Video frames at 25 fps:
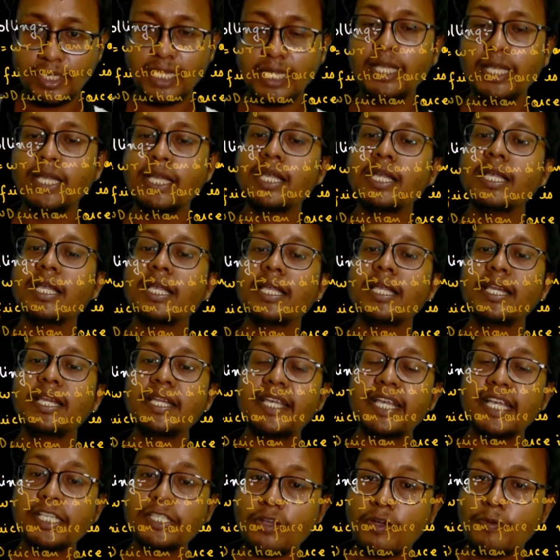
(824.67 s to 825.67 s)
Okay,
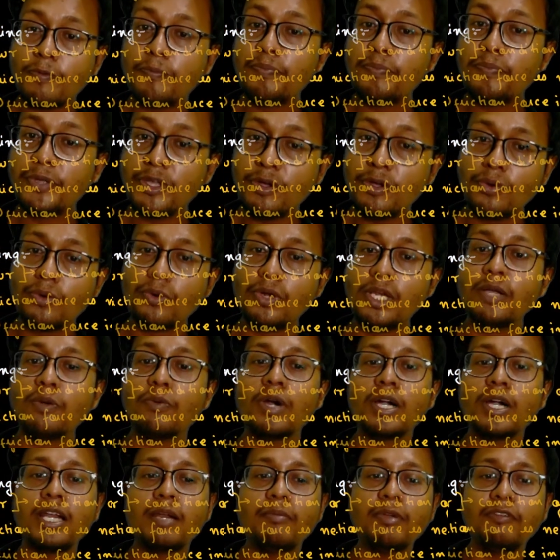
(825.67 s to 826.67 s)
in case of pure
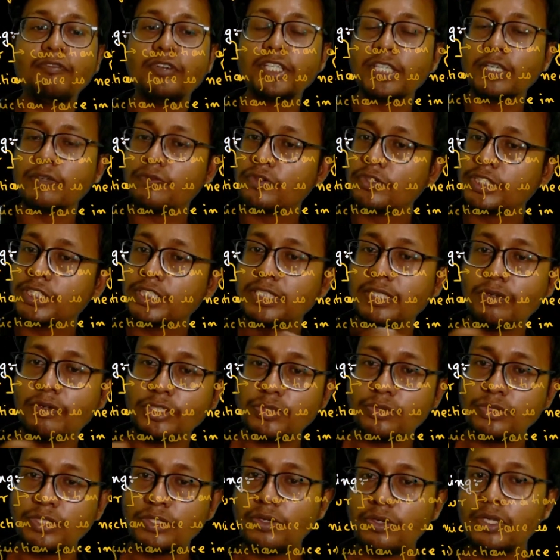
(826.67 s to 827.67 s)
rolling, work done by friction force
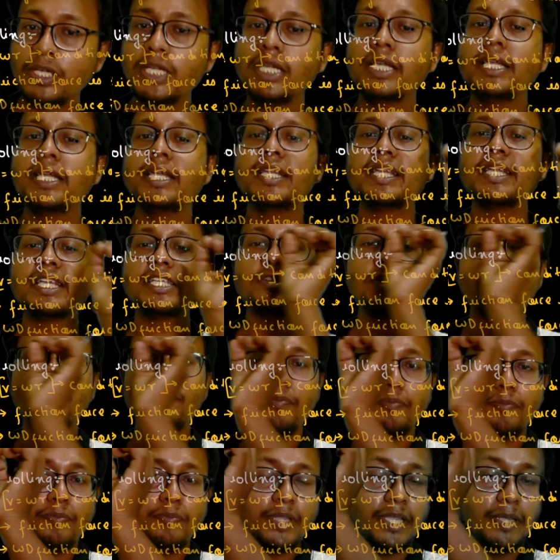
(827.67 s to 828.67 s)
is equals to 0. In
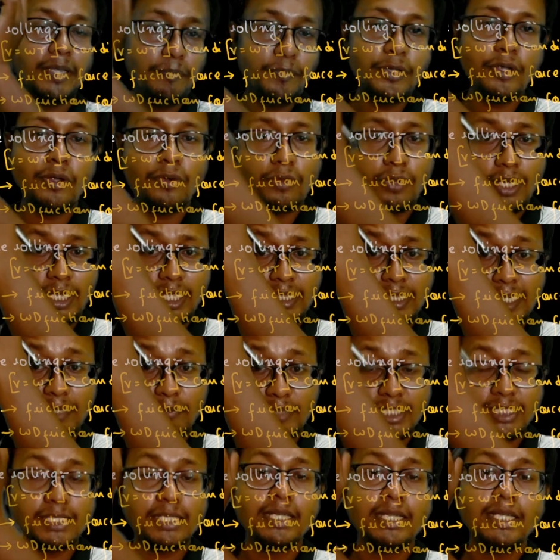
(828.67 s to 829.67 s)
case of impure rolling,
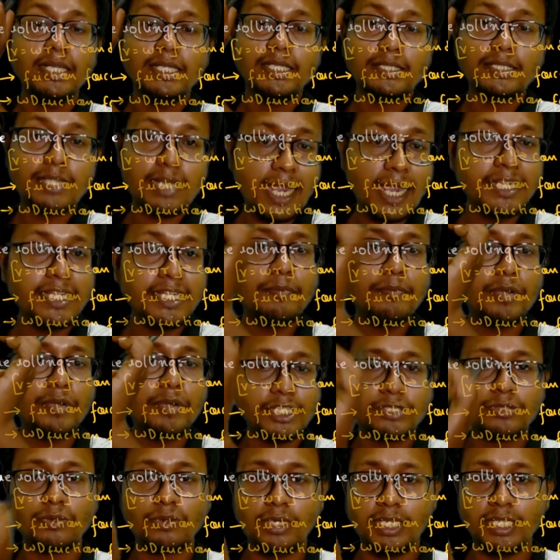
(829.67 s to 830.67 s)
that means
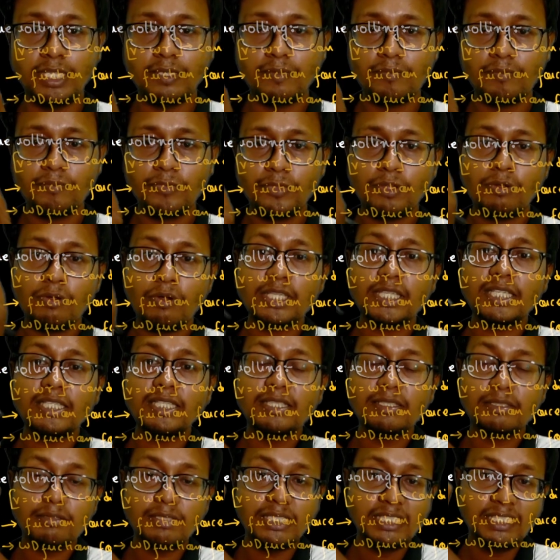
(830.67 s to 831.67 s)
sliding plus rolling, or
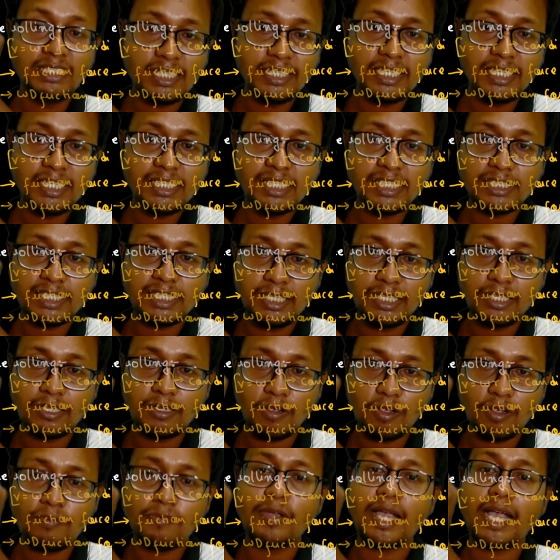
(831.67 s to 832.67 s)
the instantaneous
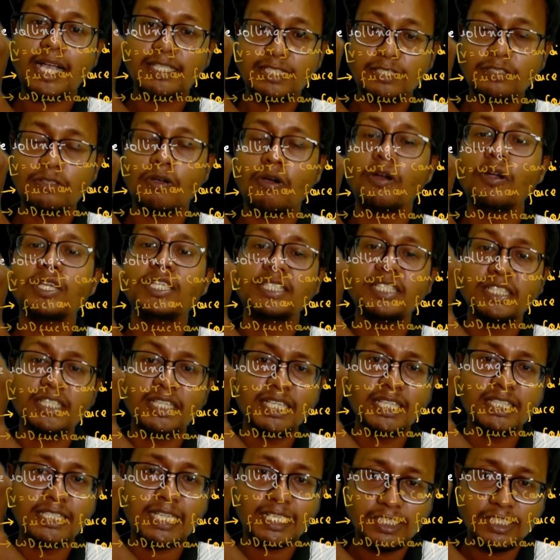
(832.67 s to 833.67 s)
center of axis or
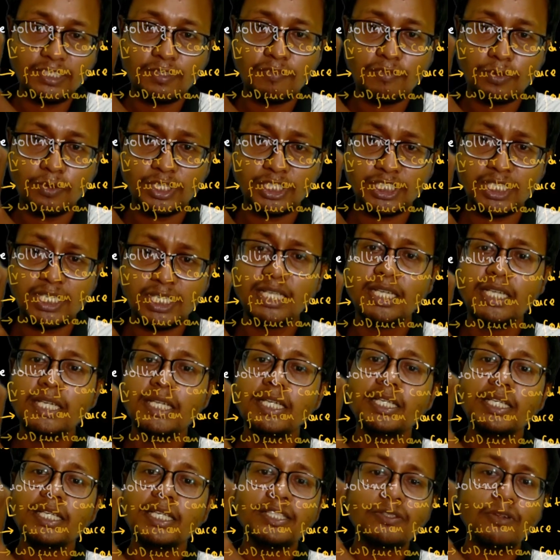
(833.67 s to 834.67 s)
instantaneous axis of
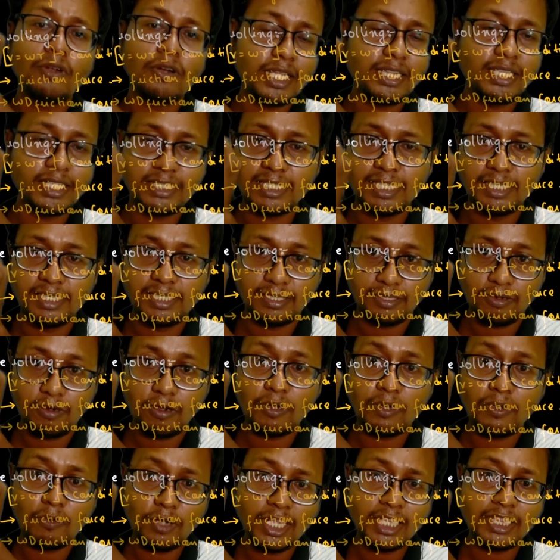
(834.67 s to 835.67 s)
rotation is not at the
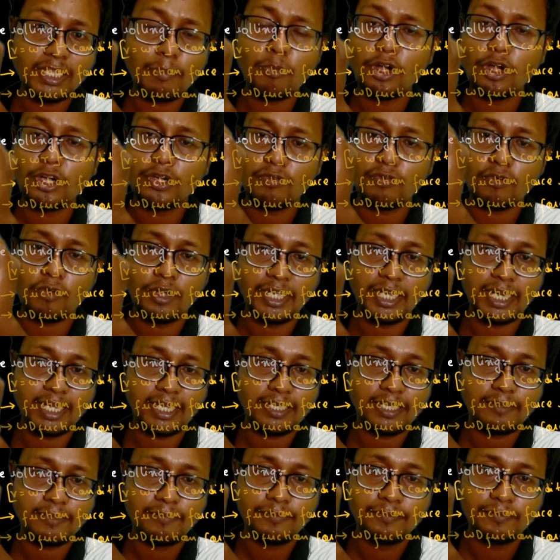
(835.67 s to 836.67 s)
center or not at the point of
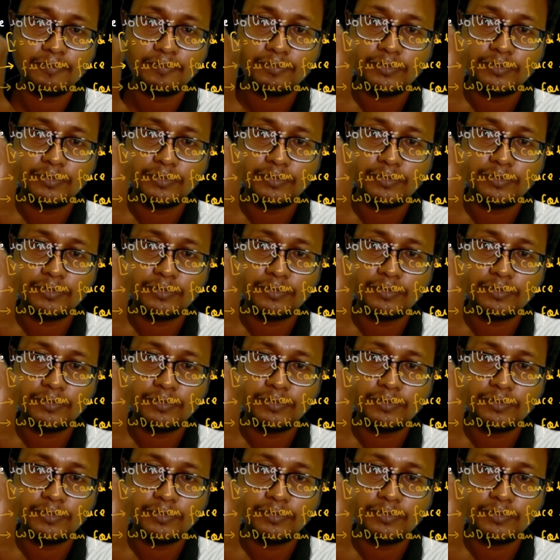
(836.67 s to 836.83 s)
contact.